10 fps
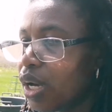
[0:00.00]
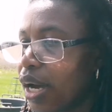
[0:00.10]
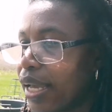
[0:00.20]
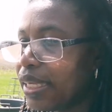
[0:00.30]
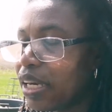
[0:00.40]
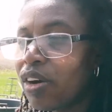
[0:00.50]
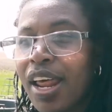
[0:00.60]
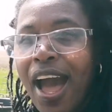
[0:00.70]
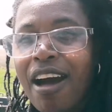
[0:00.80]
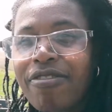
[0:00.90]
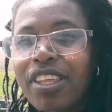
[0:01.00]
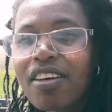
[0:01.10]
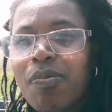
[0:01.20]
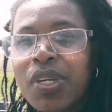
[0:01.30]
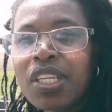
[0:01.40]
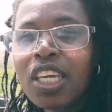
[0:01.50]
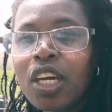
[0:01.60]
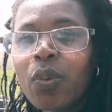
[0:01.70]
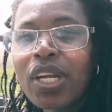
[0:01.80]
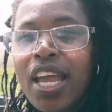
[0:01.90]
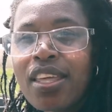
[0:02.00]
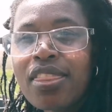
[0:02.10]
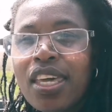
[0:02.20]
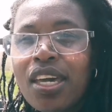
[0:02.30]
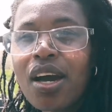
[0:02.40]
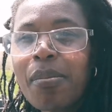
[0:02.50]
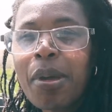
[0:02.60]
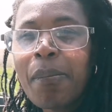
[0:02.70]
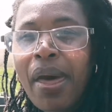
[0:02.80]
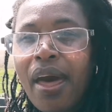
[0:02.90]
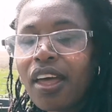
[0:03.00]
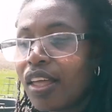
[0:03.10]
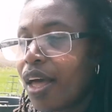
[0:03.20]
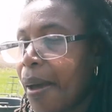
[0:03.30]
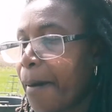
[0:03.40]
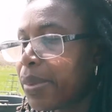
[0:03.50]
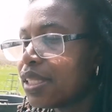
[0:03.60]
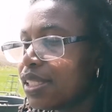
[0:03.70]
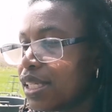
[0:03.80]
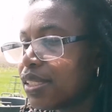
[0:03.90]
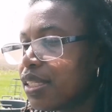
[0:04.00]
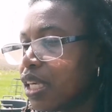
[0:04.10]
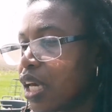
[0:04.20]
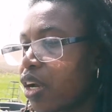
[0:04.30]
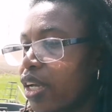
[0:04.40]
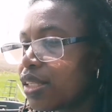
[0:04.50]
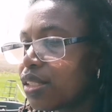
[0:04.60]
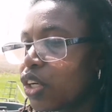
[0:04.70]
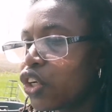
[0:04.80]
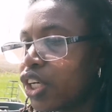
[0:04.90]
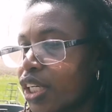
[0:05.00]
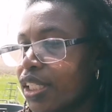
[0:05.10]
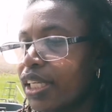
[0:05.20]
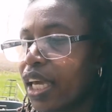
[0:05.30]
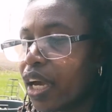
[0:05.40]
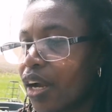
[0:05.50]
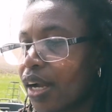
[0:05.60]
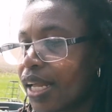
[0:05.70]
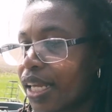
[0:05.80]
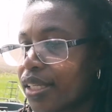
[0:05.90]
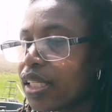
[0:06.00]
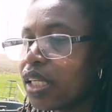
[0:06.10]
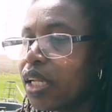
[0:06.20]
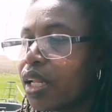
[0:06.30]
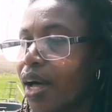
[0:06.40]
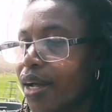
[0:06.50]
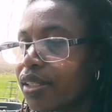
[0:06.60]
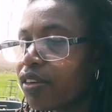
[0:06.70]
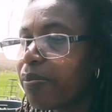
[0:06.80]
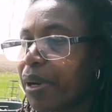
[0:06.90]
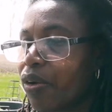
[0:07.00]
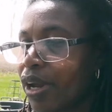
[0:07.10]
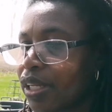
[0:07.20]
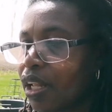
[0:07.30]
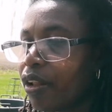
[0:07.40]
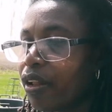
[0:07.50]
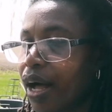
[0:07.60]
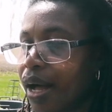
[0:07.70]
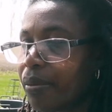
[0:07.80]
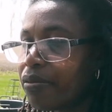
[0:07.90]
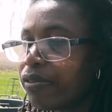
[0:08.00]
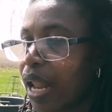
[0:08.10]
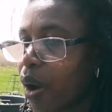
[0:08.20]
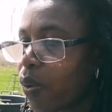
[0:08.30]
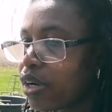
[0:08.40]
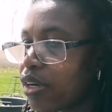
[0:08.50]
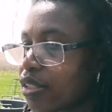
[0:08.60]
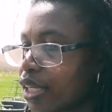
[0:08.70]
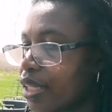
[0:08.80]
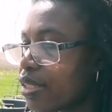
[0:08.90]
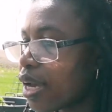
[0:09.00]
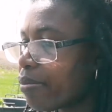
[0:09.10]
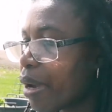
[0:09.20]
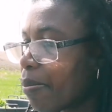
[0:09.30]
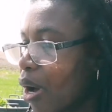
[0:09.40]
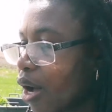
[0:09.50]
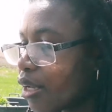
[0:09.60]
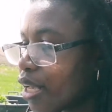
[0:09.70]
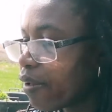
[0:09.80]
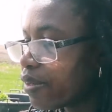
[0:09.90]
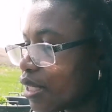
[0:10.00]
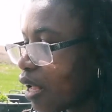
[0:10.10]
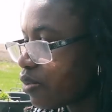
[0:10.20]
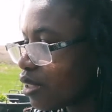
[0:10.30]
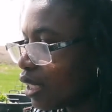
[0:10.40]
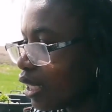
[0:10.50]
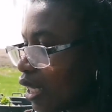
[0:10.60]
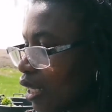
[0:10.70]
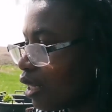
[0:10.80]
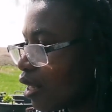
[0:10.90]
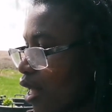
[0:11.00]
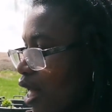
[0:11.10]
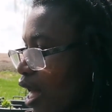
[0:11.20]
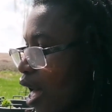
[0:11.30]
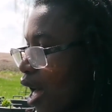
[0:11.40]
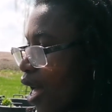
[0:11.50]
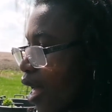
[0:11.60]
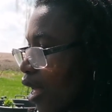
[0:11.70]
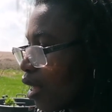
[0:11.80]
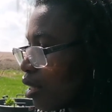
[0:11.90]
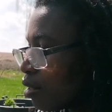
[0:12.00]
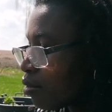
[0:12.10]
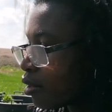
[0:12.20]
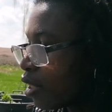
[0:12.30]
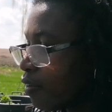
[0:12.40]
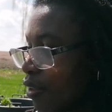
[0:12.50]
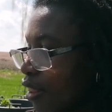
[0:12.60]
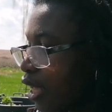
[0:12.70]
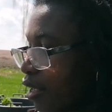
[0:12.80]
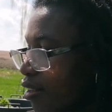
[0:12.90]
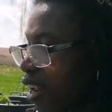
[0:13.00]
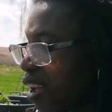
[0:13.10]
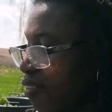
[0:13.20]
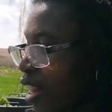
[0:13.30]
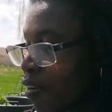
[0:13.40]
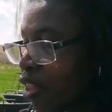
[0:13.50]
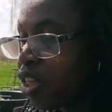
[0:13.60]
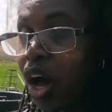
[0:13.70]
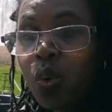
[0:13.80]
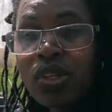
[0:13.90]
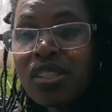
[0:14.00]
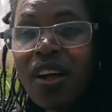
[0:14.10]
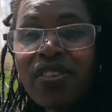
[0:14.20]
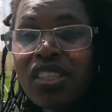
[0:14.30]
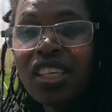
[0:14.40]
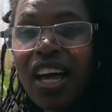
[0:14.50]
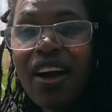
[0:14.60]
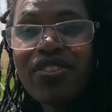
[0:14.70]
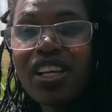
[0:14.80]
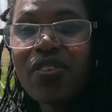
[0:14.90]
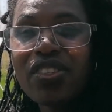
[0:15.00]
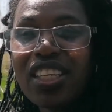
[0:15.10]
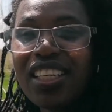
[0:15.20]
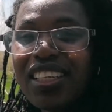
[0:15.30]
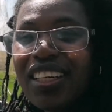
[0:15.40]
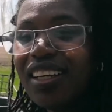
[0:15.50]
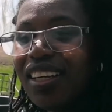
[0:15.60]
uh, year and a half that I've been here with anything coming back. But this year it's a good year, and I see lots of perennial um, flowers inside my pots have self seeded, and even things that I never thought would self seed have self seed.